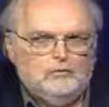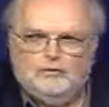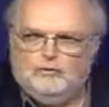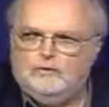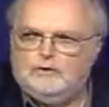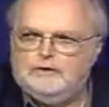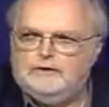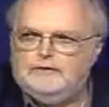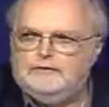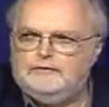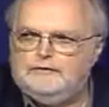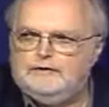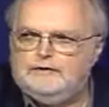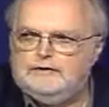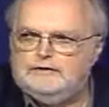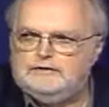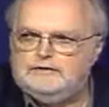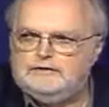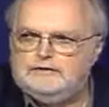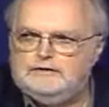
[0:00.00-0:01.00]
one of the
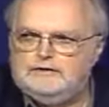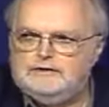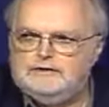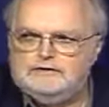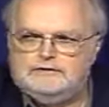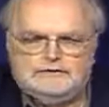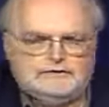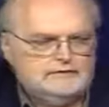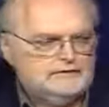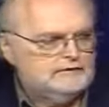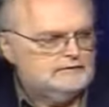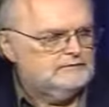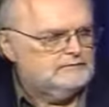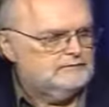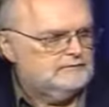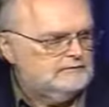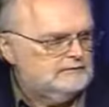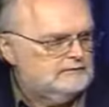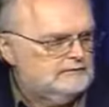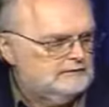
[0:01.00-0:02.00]
things is,
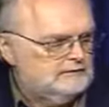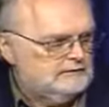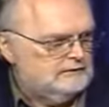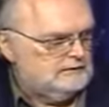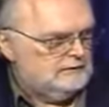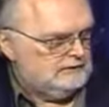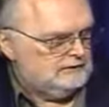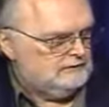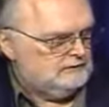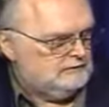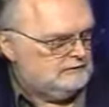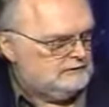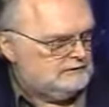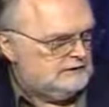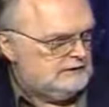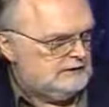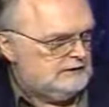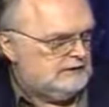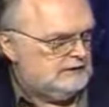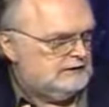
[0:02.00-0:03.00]
like you
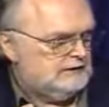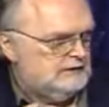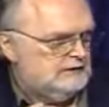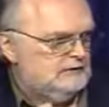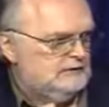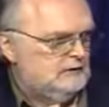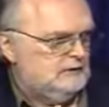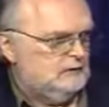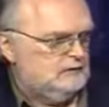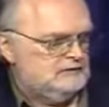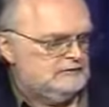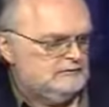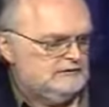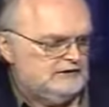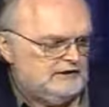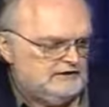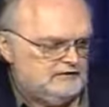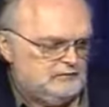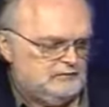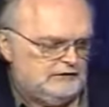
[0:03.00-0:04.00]
said, I you,
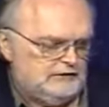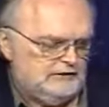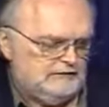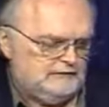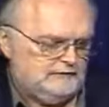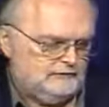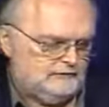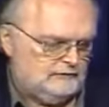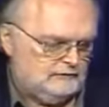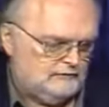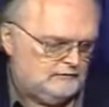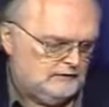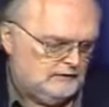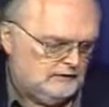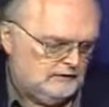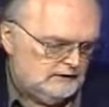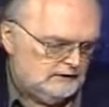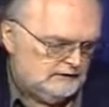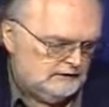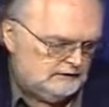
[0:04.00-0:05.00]
sometimes we have to
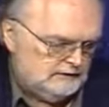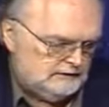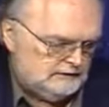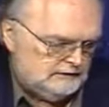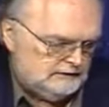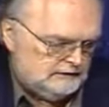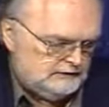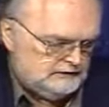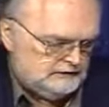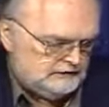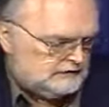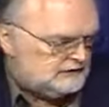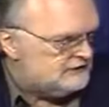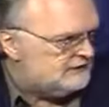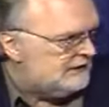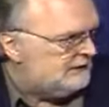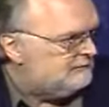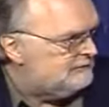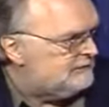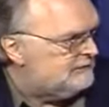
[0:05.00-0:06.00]
teach
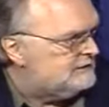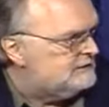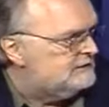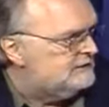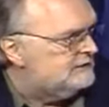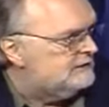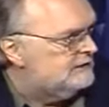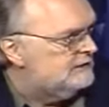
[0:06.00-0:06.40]
acceptance mm -hmm. that, that